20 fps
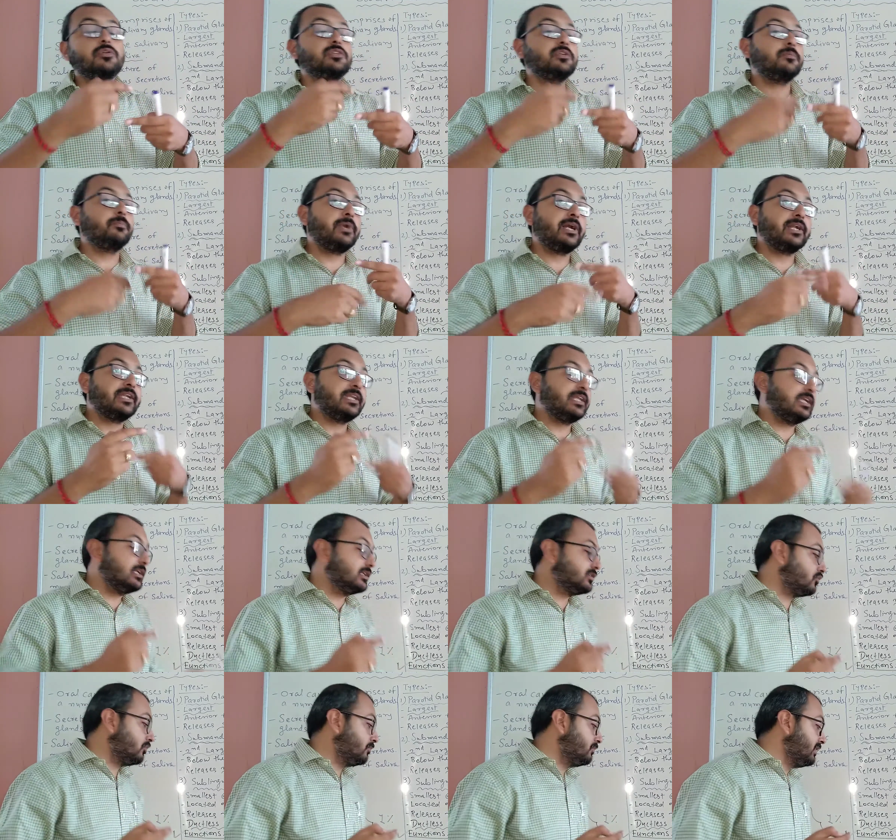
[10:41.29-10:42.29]
the
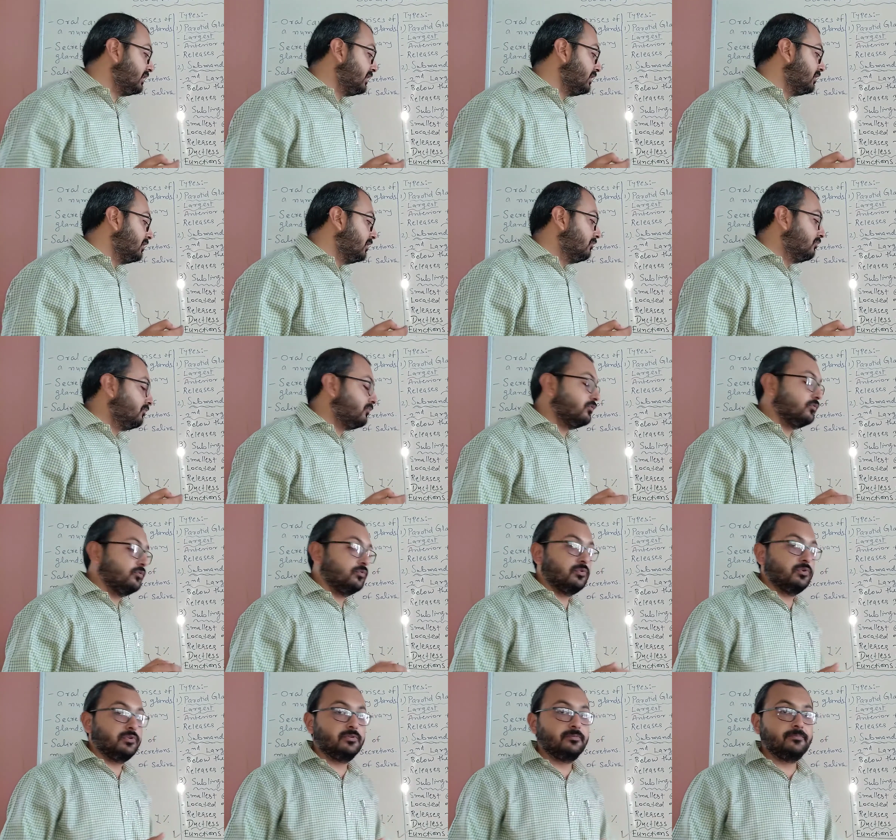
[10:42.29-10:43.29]
particles of the
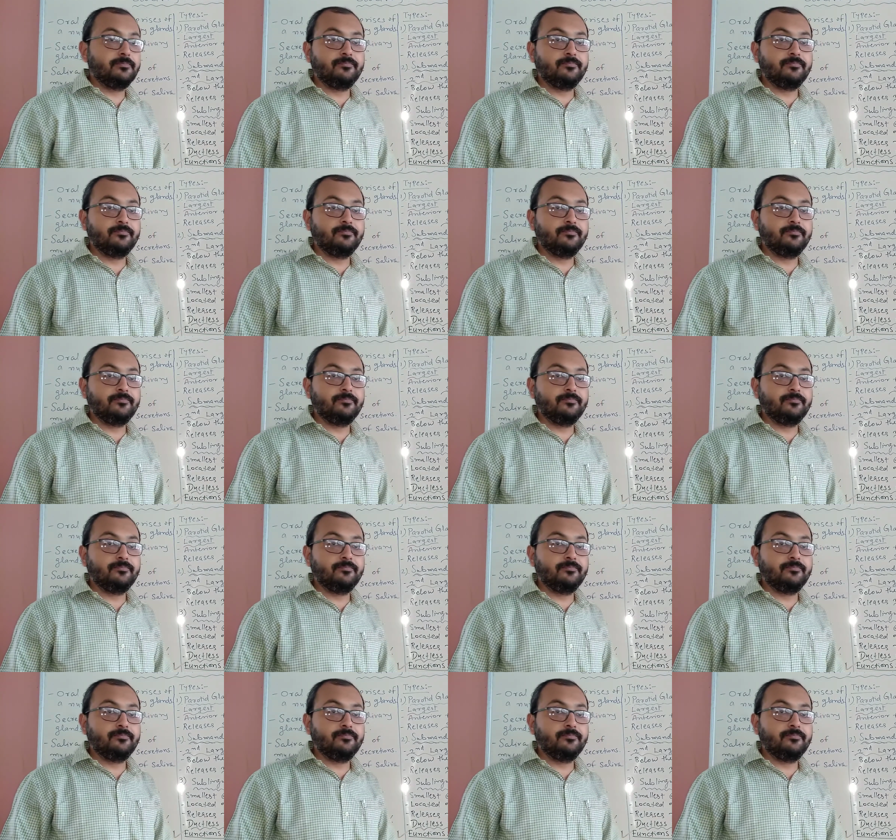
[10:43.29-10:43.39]
food.